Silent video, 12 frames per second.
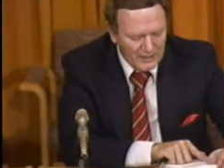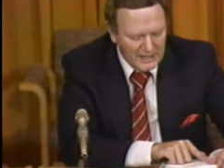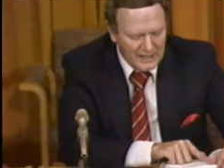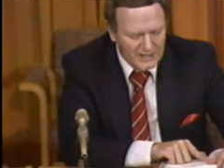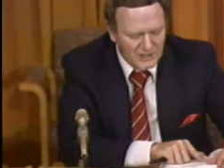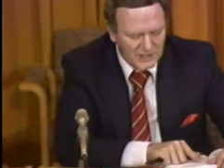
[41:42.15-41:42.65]

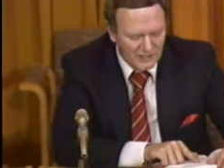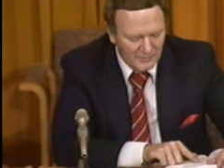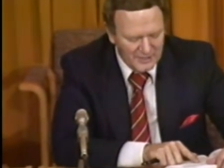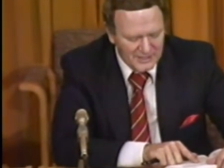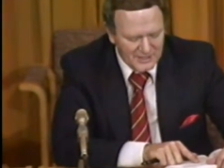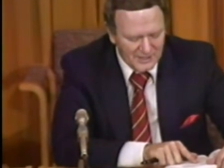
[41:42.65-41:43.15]
case shall
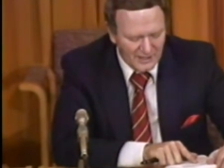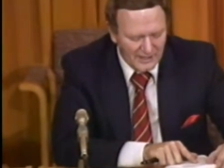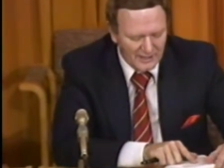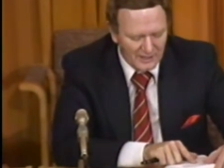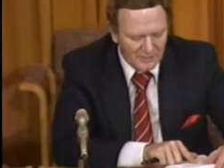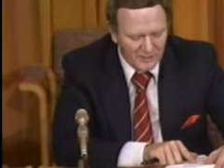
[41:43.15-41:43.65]
be
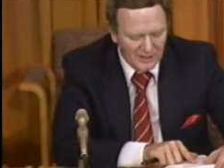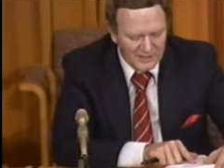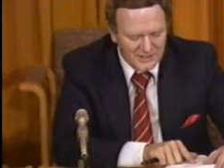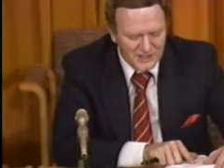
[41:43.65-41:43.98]
decided upon